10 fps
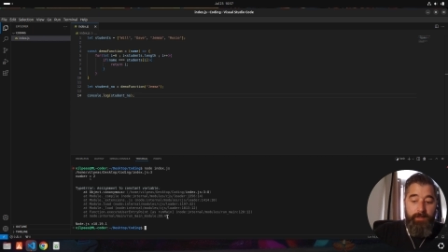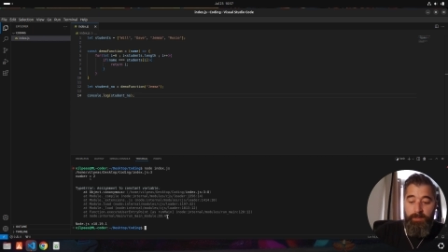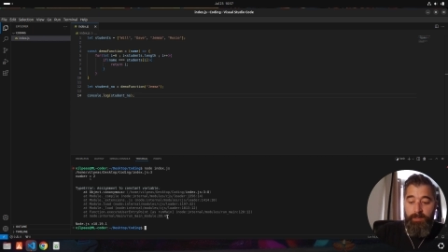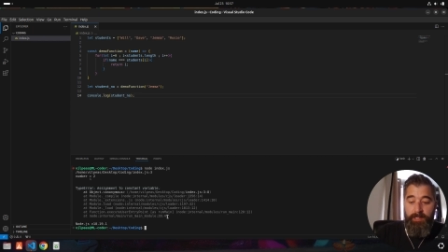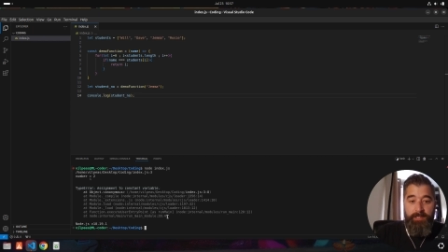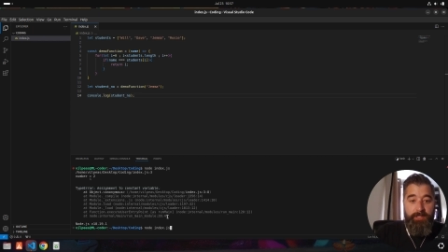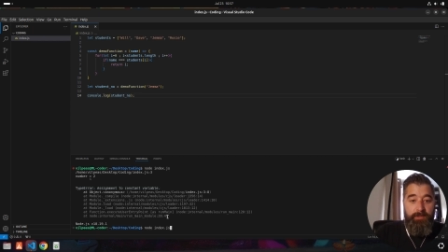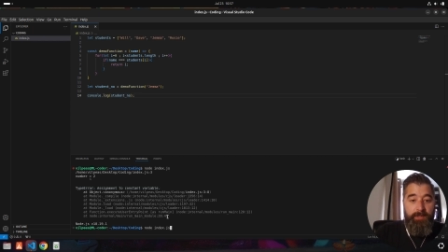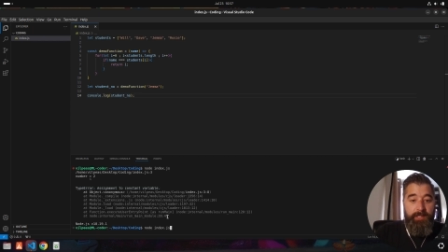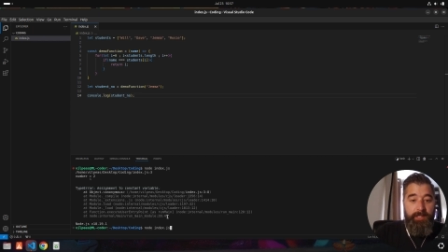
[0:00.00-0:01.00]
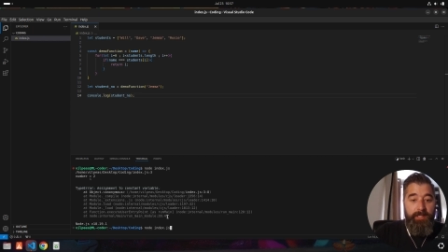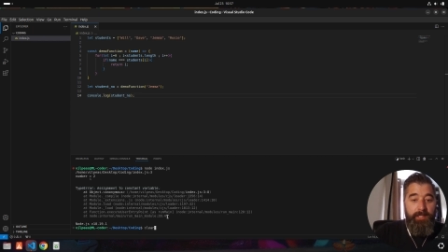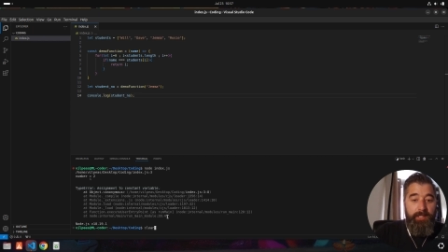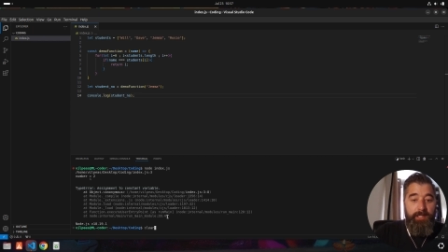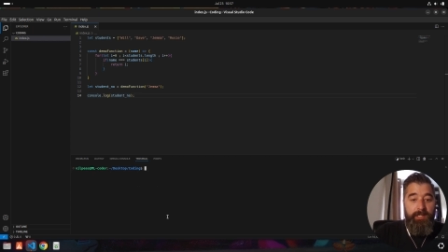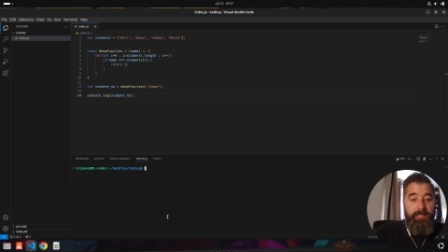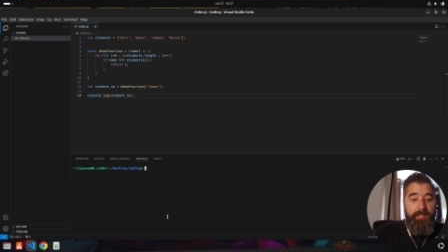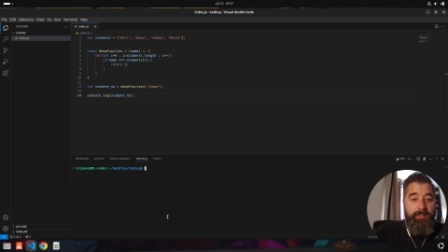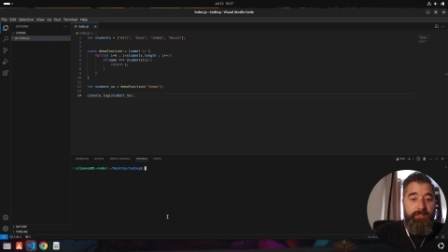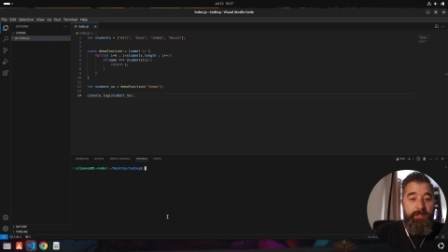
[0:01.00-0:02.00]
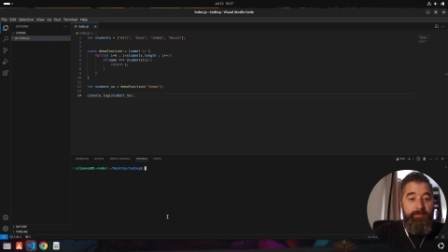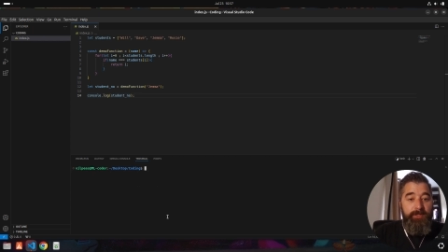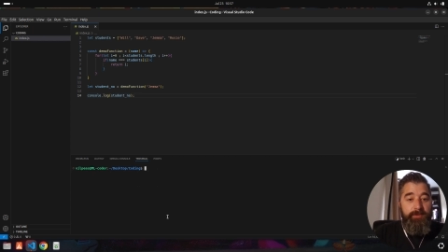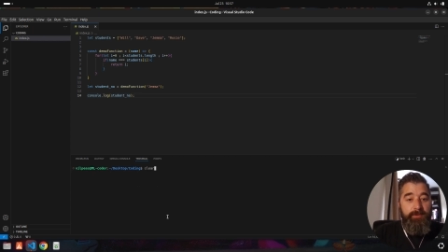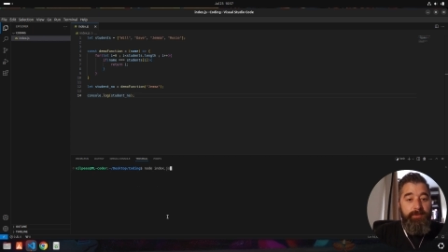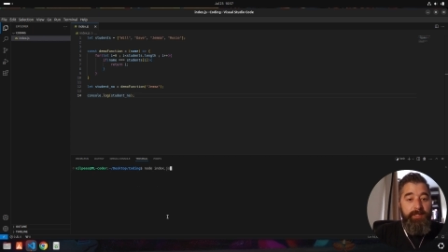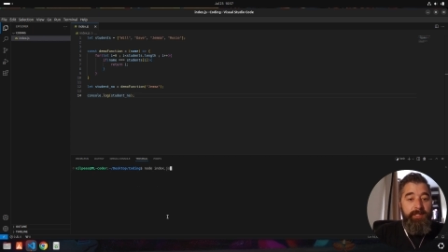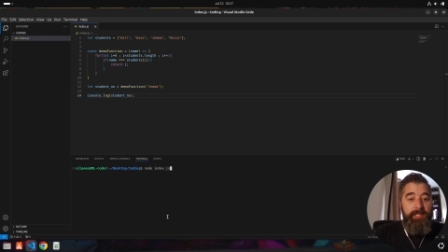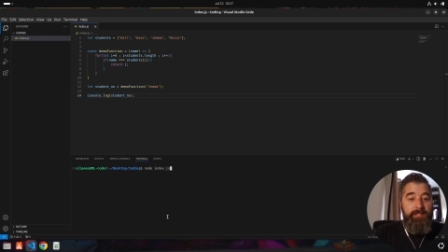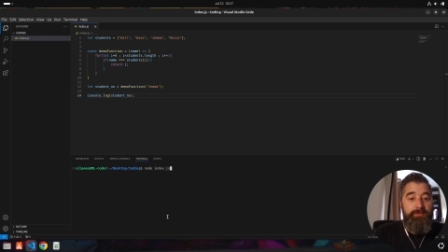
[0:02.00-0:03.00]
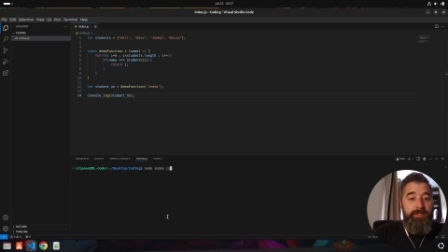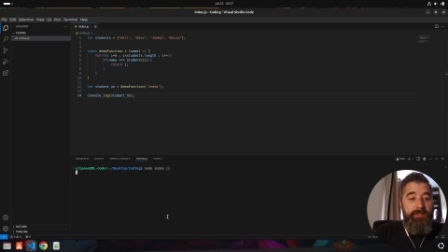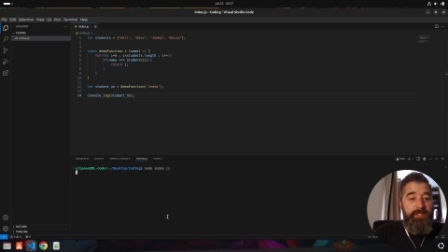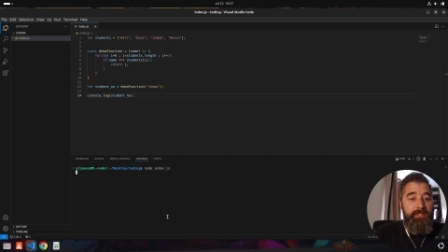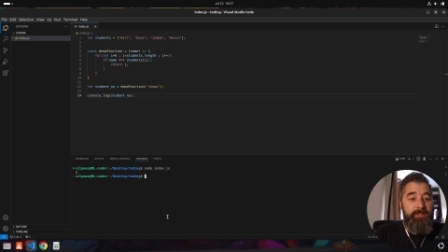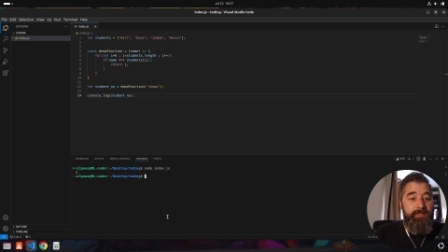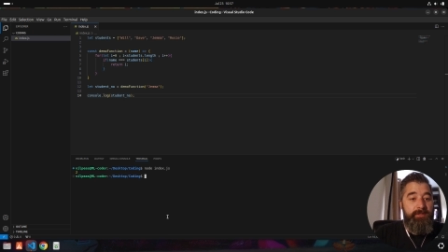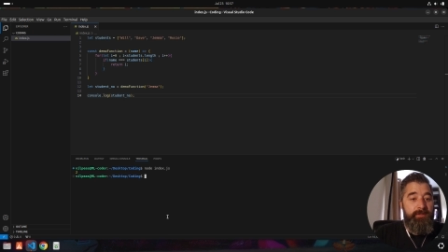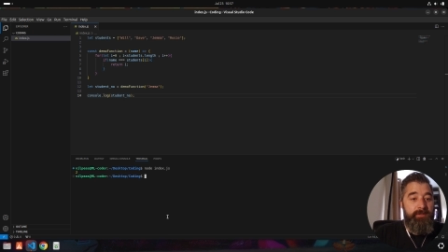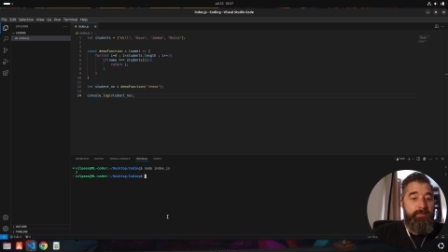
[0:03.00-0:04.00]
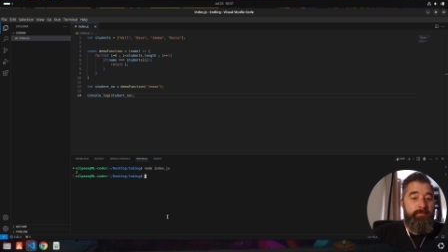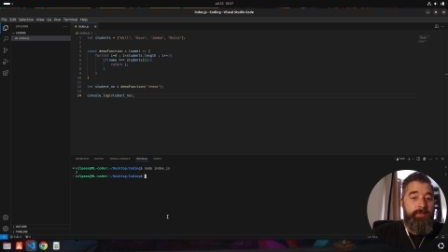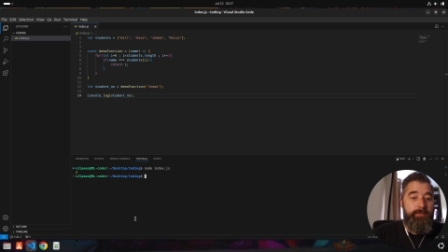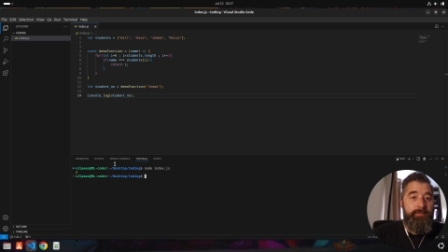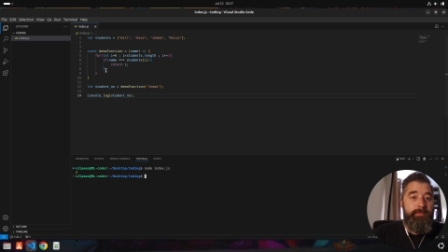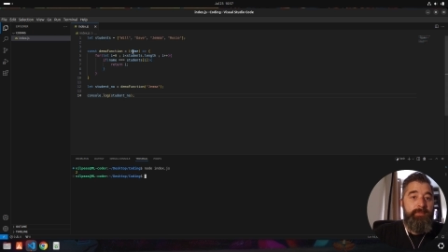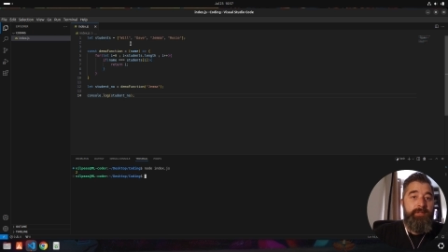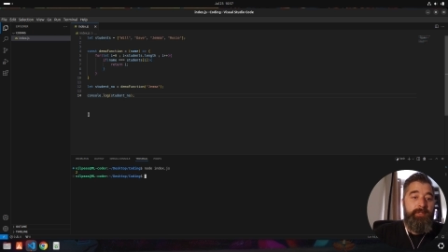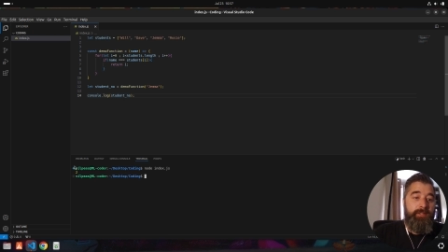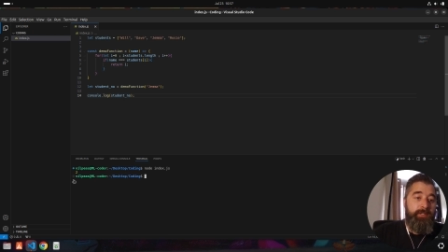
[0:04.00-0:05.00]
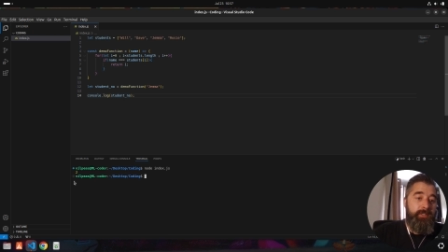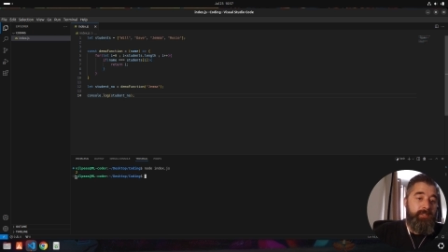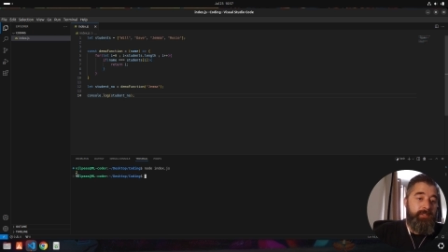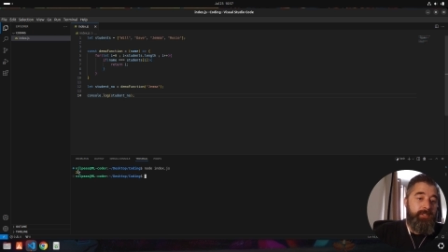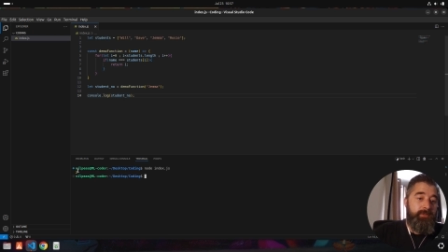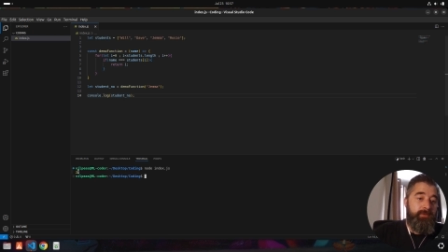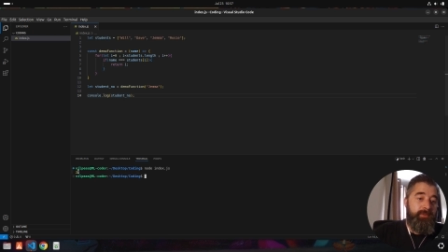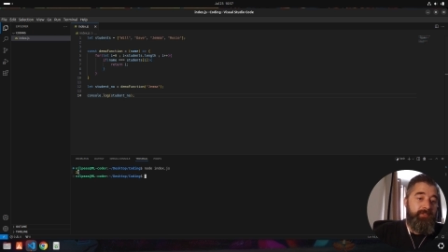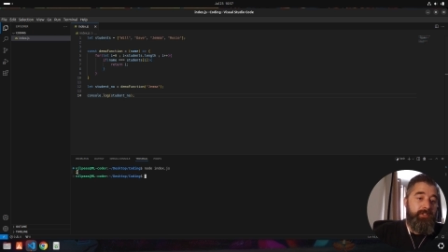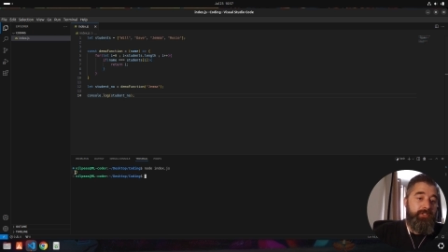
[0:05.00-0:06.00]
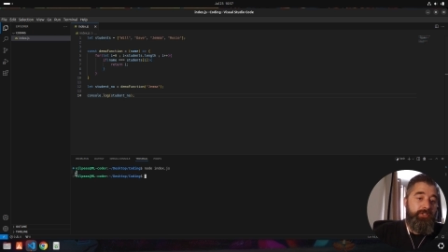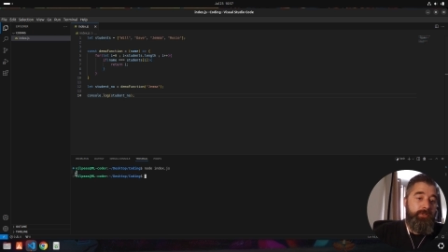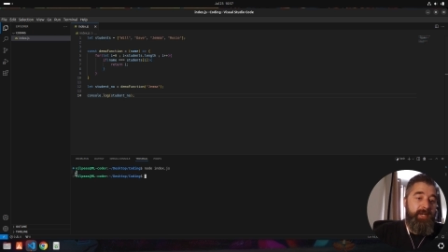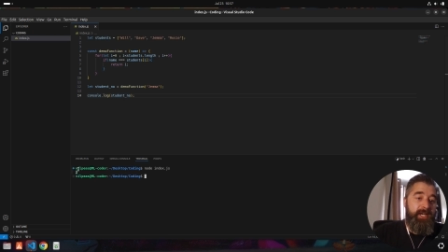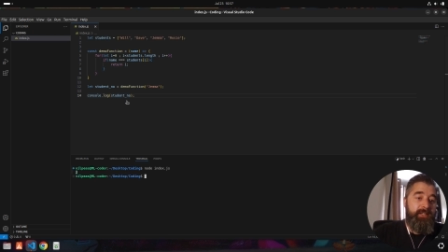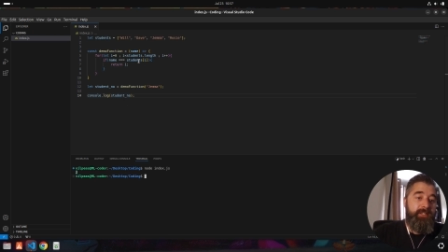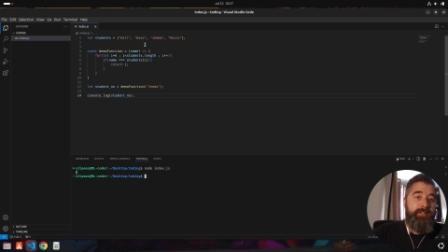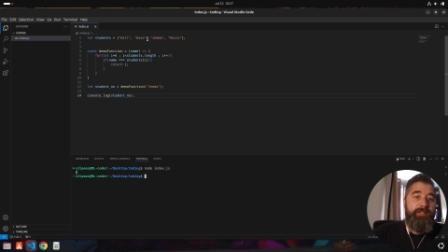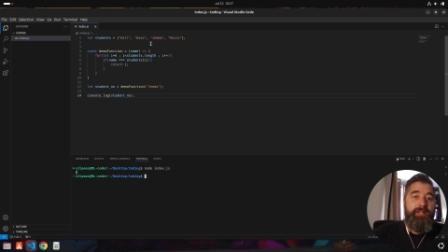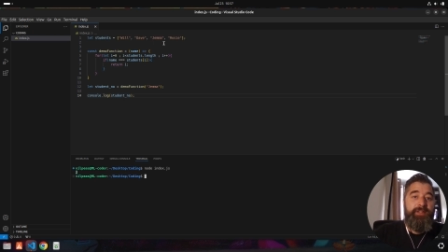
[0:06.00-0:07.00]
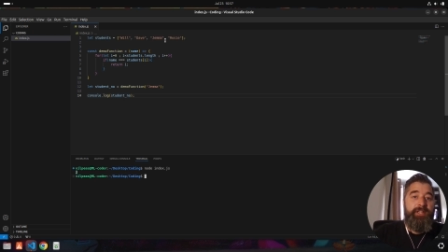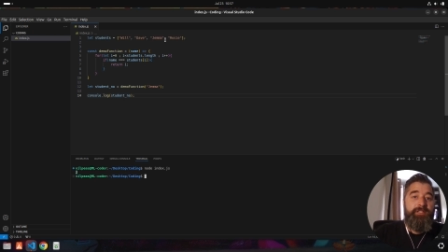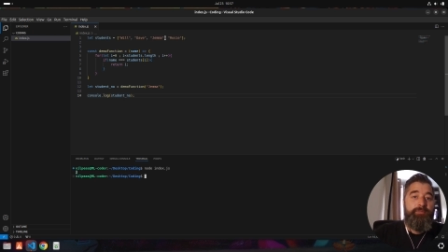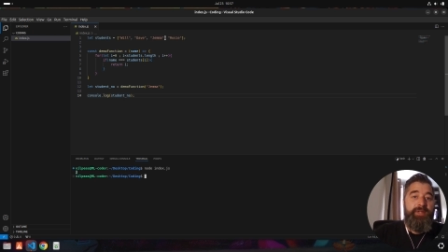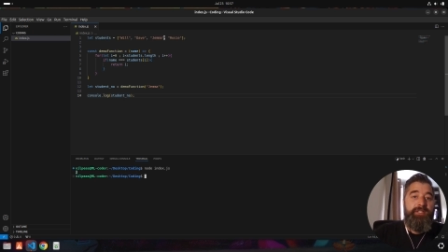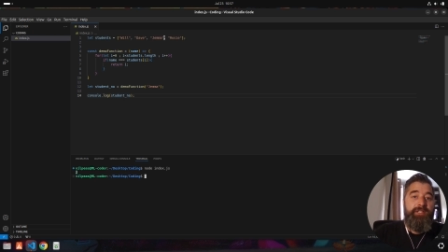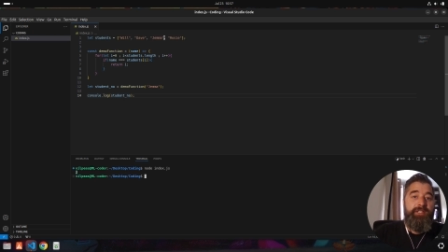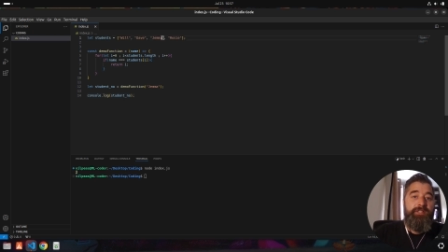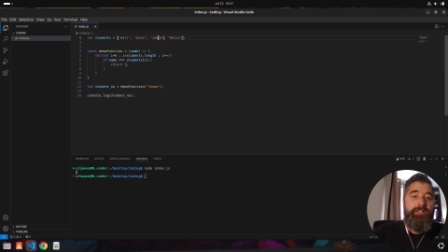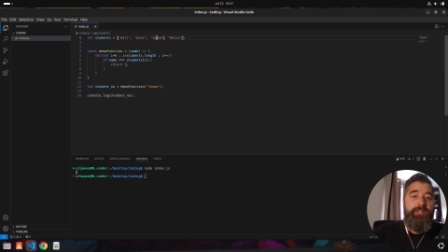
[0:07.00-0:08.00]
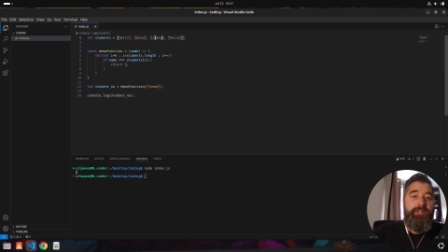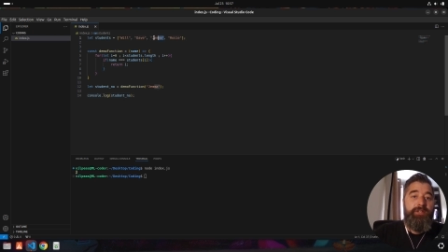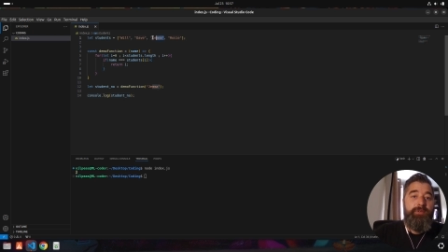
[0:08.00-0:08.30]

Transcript: let's quickly clear the terminal and let's run this. Boom. So we've got a 2 back, and that's basically to denote